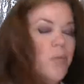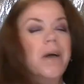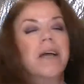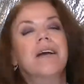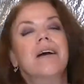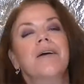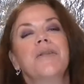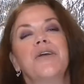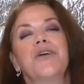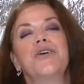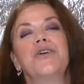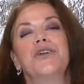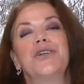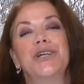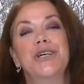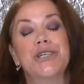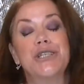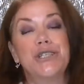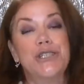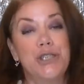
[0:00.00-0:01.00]
my God, they're gonna
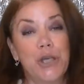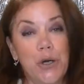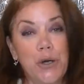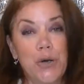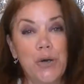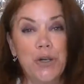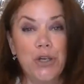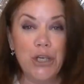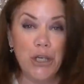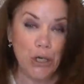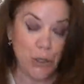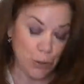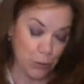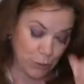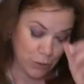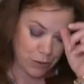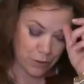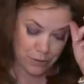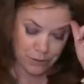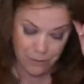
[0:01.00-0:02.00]
look so
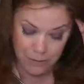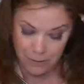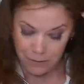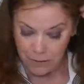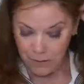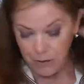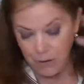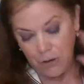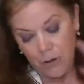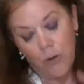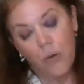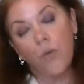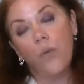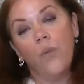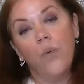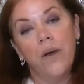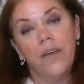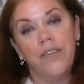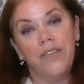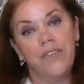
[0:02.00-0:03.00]
cute
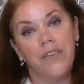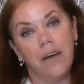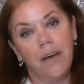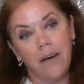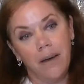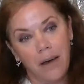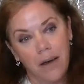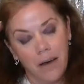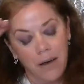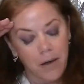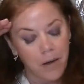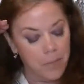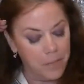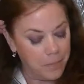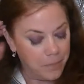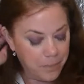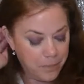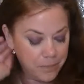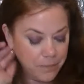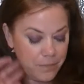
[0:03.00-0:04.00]
with,
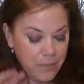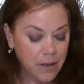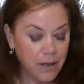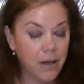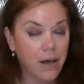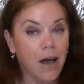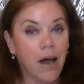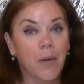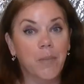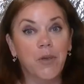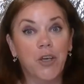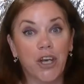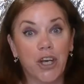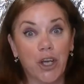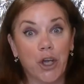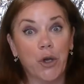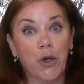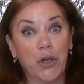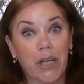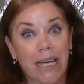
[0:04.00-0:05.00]
I'm gonna
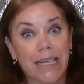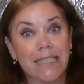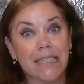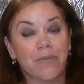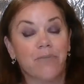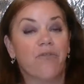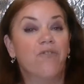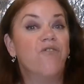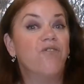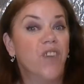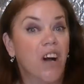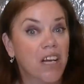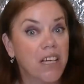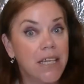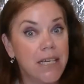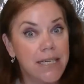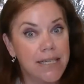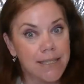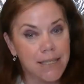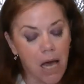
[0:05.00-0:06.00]
go get some
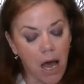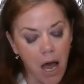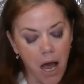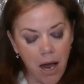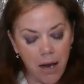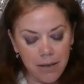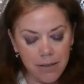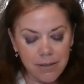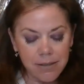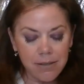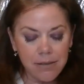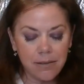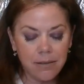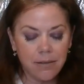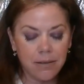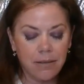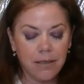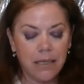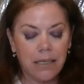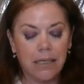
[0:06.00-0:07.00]
funky socks
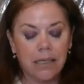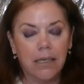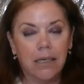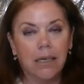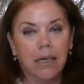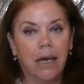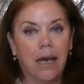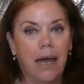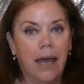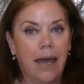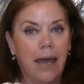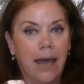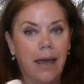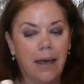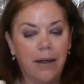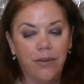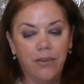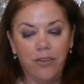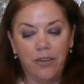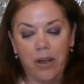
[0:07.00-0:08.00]

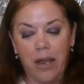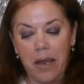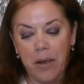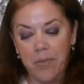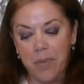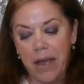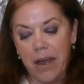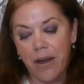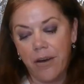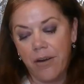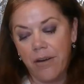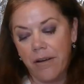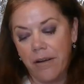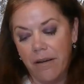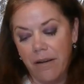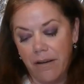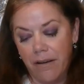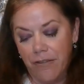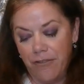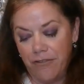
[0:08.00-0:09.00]
and a pair
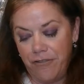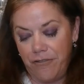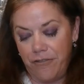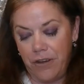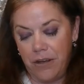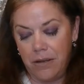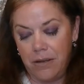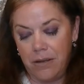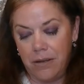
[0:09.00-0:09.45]
of